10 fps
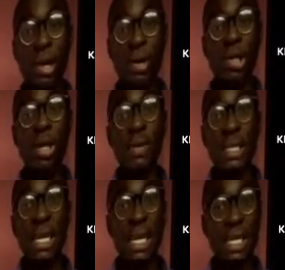We also have the
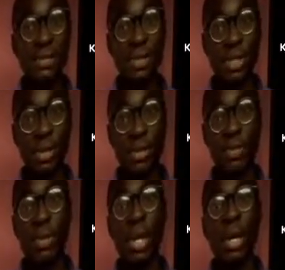standard deviation.
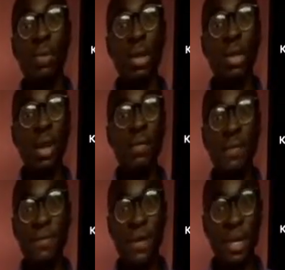We also have
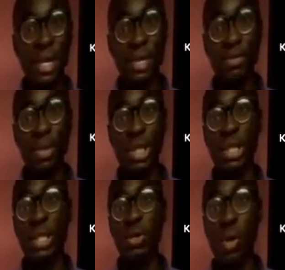the variance, which is
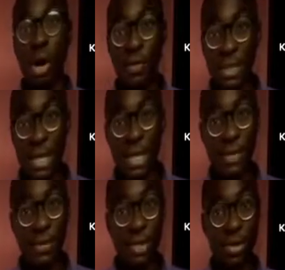the square of the standard
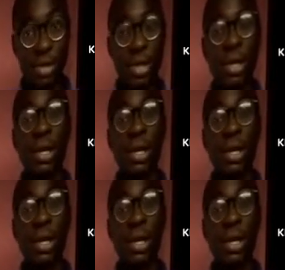deviation.